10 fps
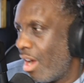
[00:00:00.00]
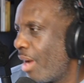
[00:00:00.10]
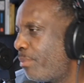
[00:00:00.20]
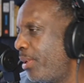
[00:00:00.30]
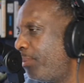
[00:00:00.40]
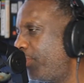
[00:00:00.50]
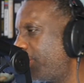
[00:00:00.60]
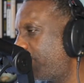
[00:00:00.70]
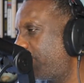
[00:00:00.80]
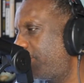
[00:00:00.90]
All right,
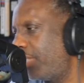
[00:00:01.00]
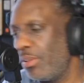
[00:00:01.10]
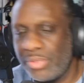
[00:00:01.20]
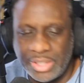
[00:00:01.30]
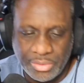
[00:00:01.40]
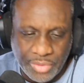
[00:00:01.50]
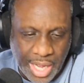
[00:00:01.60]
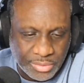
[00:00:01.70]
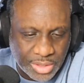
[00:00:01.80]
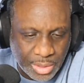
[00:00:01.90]
people, it's
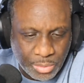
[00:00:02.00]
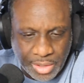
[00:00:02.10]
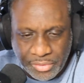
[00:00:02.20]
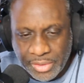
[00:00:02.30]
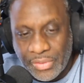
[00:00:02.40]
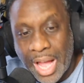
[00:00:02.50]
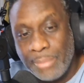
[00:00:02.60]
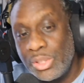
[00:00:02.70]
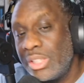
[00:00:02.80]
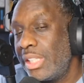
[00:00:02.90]
10:55, January 5th.
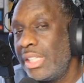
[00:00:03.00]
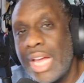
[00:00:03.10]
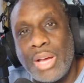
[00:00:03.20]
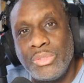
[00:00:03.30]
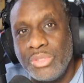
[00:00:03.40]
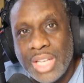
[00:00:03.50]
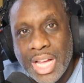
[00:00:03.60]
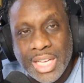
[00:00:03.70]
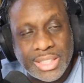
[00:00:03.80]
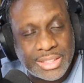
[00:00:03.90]
I'm going to allow you
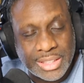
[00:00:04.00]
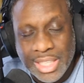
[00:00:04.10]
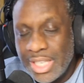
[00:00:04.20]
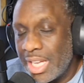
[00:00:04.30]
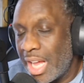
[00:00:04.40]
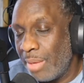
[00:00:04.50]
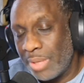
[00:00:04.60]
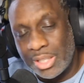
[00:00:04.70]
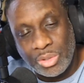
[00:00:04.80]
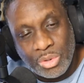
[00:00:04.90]
guys.
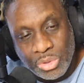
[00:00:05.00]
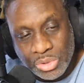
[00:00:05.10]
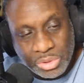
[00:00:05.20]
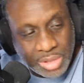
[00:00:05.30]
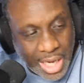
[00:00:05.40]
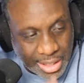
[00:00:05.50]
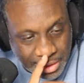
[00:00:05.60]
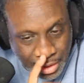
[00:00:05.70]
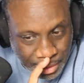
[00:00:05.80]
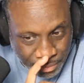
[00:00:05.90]
I'm not going to hold you
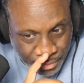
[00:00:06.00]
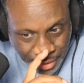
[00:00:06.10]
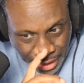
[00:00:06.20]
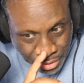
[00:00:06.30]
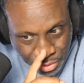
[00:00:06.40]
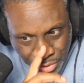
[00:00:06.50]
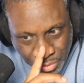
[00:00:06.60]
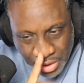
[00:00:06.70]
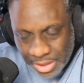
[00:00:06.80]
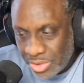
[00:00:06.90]
guys up. I know
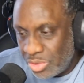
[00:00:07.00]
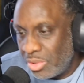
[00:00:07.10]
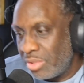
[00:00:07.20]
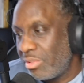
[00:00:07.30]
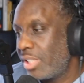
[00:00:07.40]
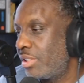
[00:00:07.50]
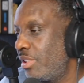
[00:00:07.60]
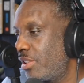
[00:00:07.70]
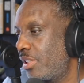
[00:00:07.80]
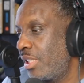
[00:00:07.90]
you want to enjoy the
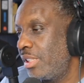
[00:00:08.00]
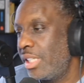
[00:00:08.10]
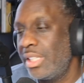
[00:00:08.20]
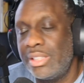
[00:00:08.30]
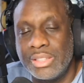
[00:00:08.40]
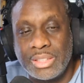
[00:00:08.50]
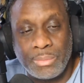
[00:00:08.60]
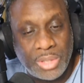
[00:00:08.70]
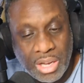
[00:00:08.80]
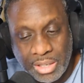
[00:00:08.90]
rest of your Sunday because some